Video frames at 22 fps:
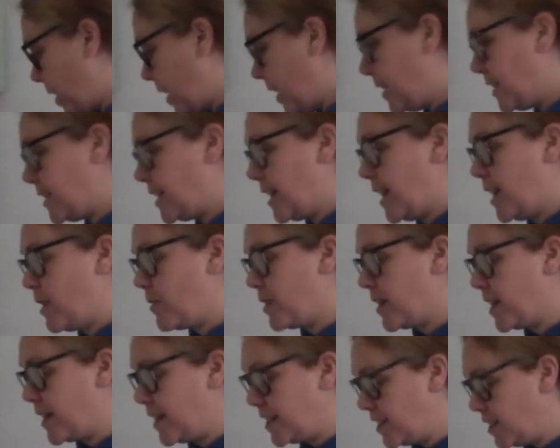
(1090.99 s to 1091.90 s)
going to do
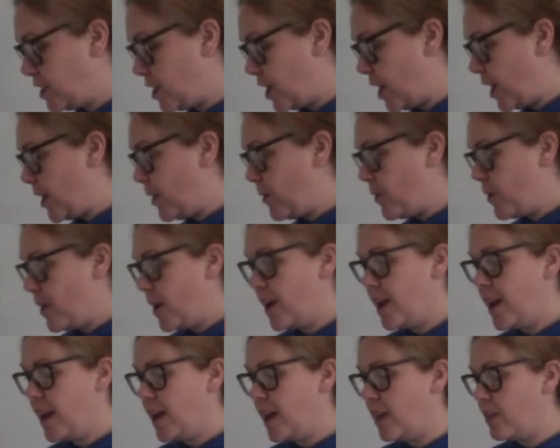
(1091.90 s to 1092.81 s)

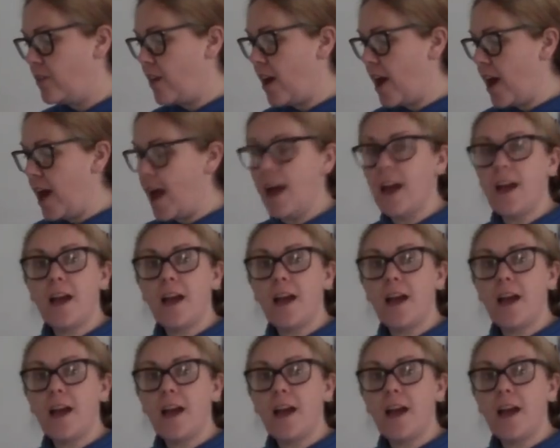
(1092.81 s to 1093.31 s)
the